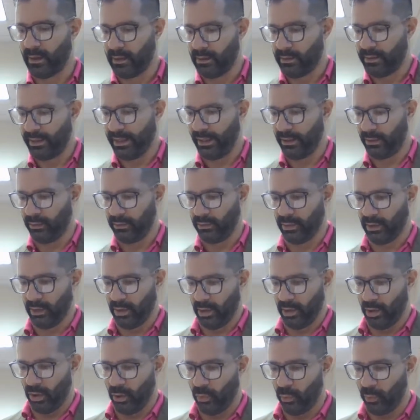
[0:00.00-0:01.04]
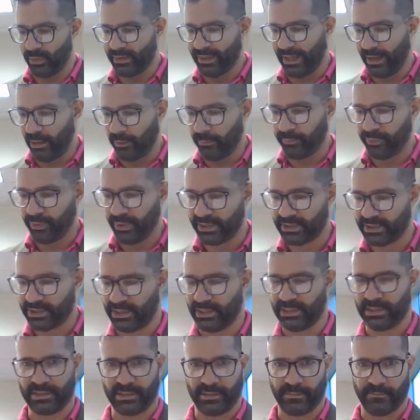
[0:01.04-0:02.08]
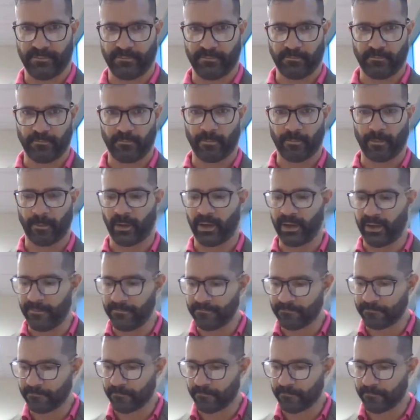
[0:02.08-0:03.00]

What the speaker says: Now, without prejudice, okay,